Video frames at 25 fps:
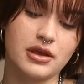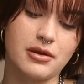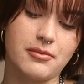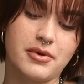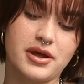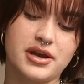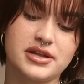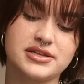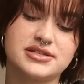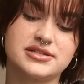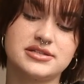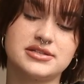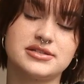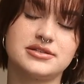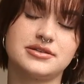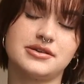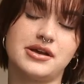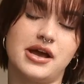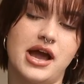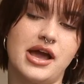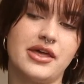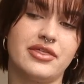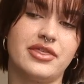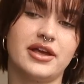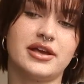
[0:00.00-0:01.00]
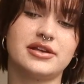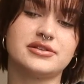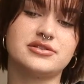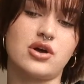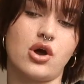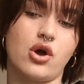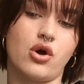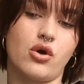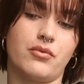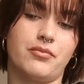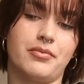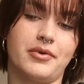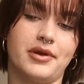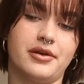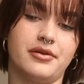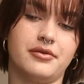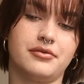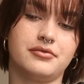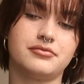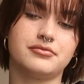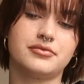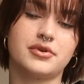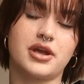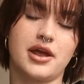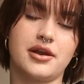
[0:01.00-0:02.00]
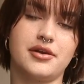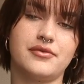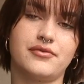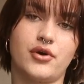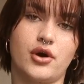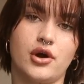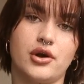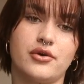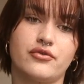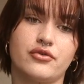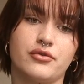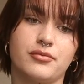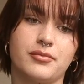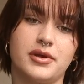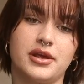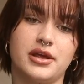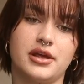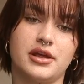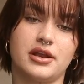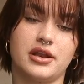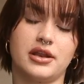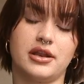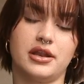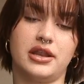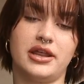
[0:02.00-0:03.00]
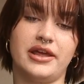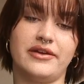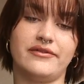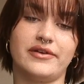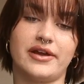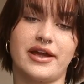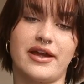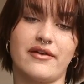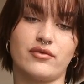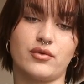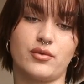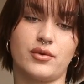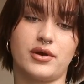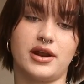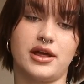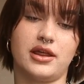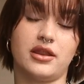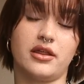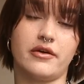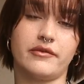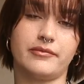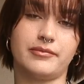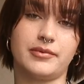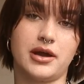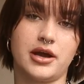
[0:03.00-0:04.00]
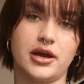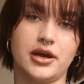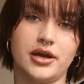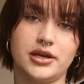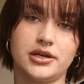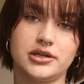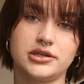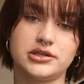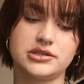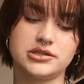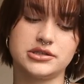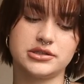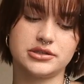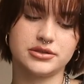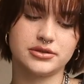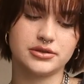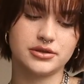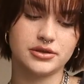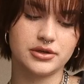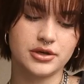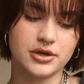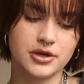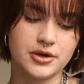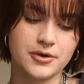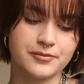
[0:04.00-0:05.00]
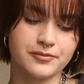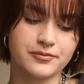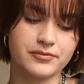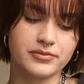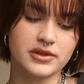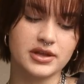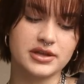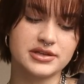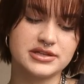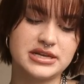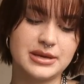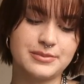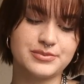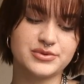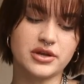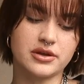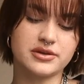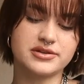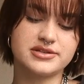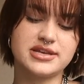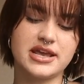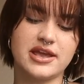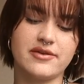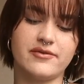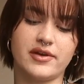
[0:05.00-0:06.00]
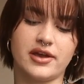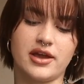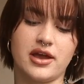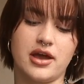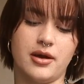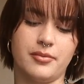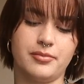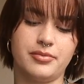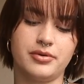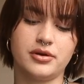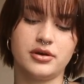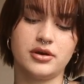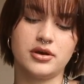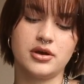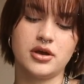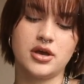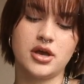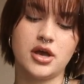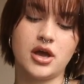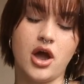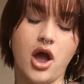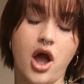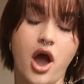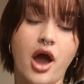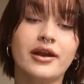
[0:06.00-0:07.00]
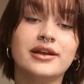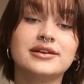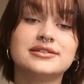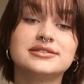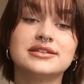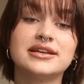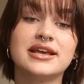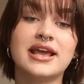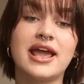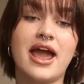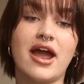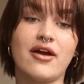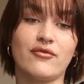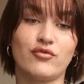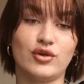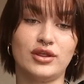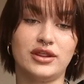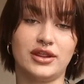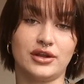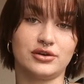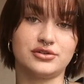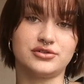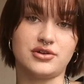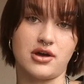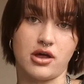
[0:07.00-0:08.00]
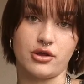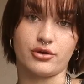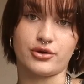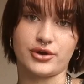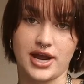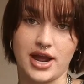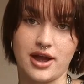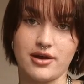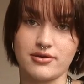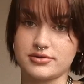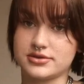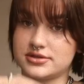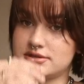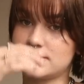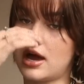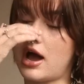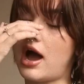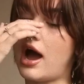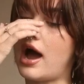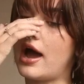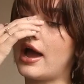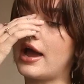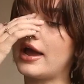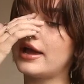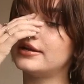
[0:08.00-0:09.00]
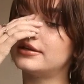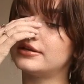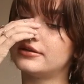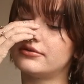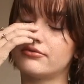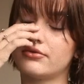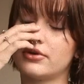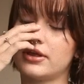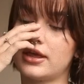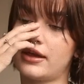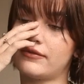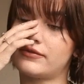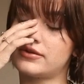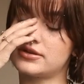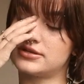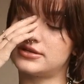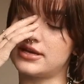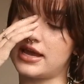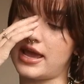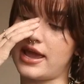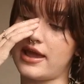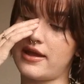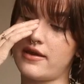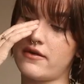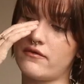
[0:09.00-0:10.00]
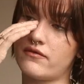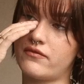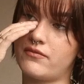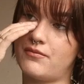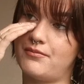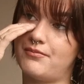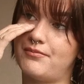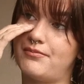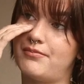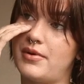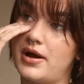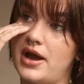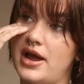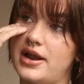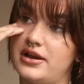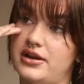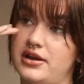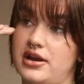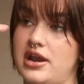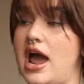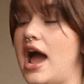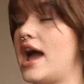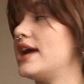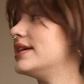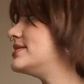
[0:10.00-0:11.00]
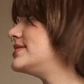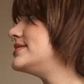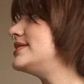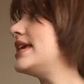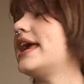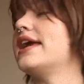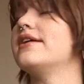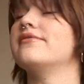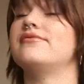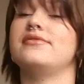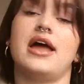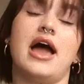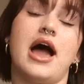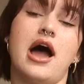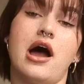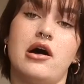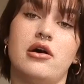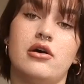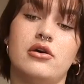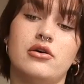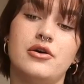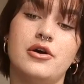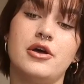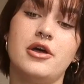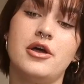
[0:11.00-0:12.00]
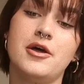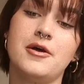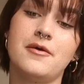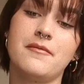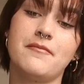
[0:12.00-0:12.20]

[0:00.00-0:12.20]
But I think it's all been kind of hard for me, and leaving everyone I love behind. Tips on saving up. Honestly, every little dollar counts. I didn't really have to save, but I save now